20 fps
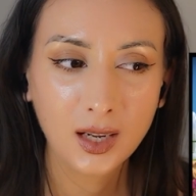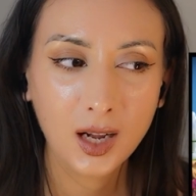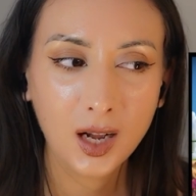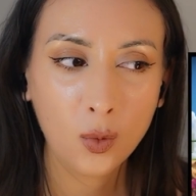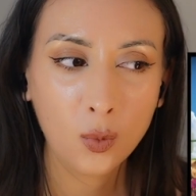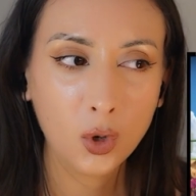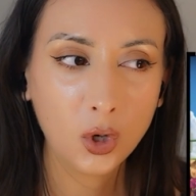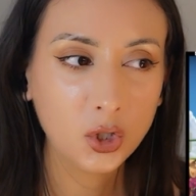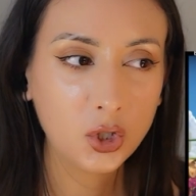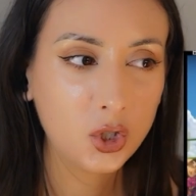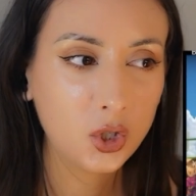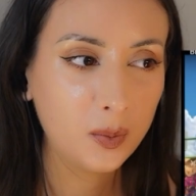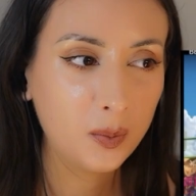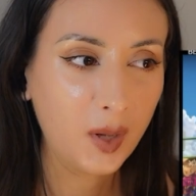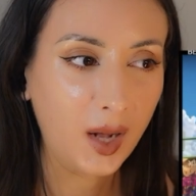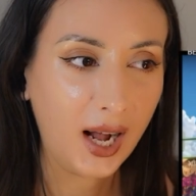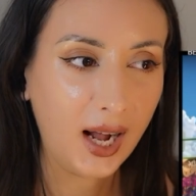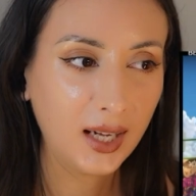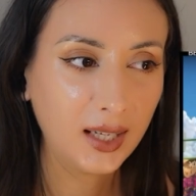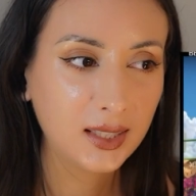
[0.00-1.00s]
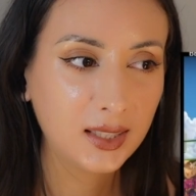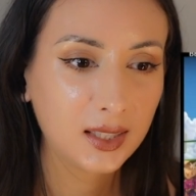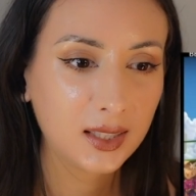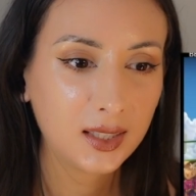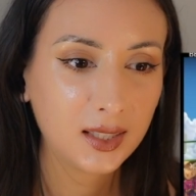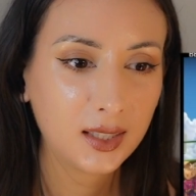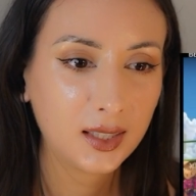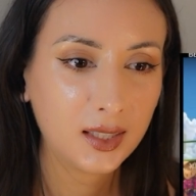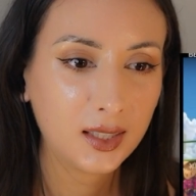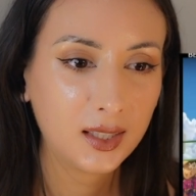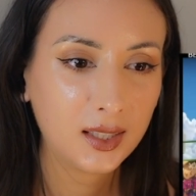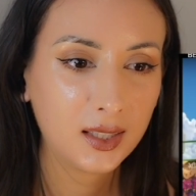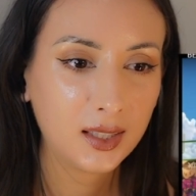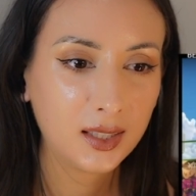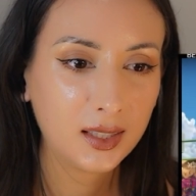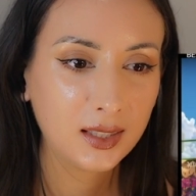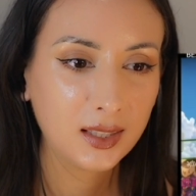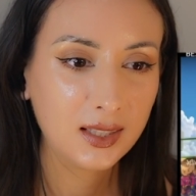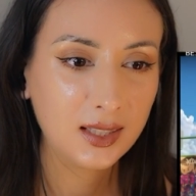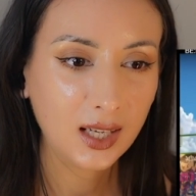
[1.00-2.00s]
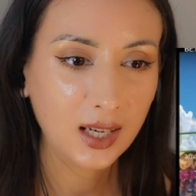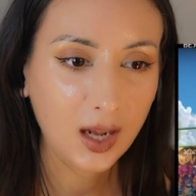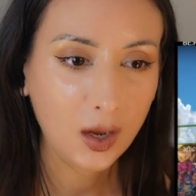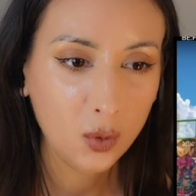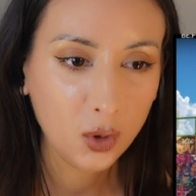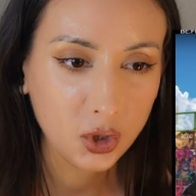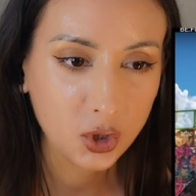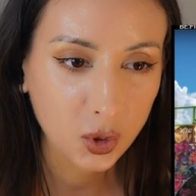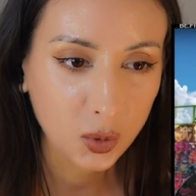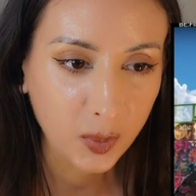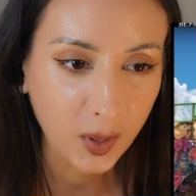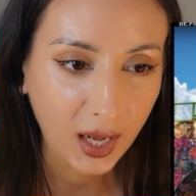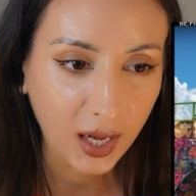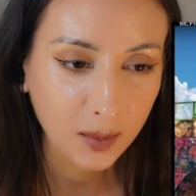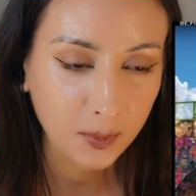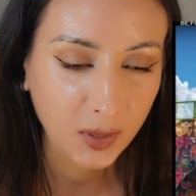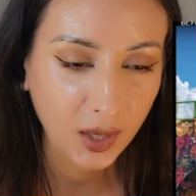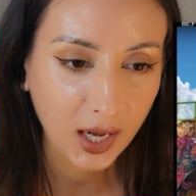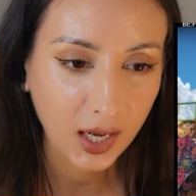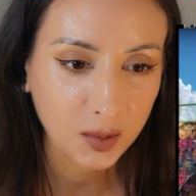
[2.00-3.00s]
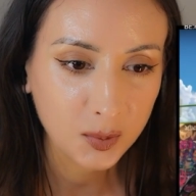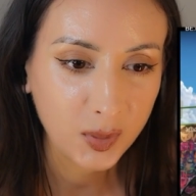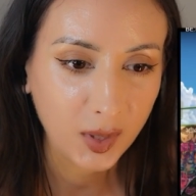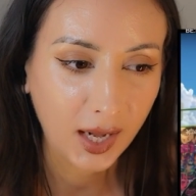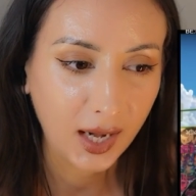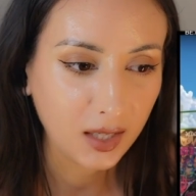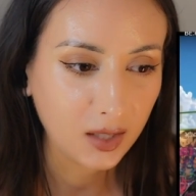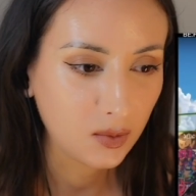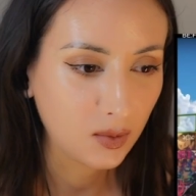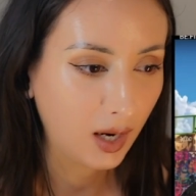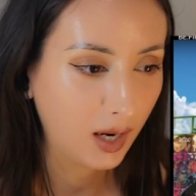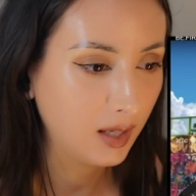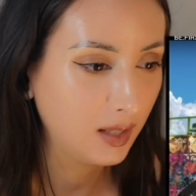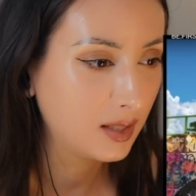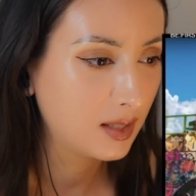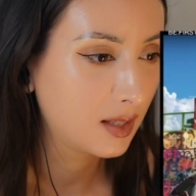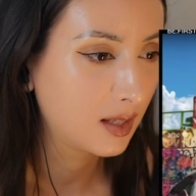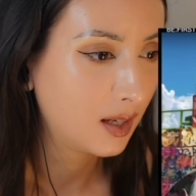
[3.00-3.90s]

want you back. He said, I want you back, back, back, right?